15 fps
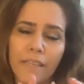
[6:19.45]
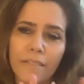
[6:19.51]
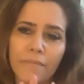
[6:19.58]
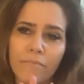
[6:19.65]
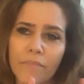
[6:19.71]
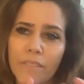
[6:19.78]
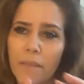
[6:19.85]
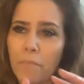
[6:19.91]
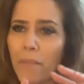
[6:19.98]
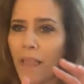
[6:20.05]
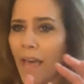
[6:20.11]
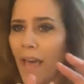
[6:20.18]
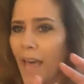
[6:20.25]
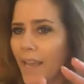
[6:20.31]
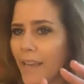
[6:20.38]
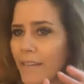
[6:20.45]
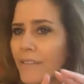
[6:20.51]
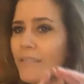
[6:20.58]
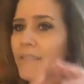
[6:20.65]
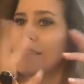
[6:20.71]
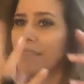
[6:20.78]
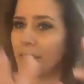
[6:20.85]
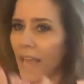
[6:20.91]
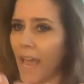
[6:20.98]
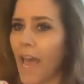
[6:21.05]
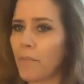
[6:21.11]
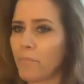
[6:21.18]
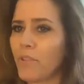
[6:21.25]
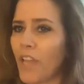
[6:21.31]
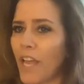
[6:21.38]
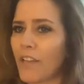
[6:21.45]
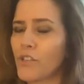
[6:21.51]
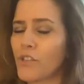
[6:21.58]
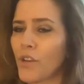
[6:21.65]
the black tap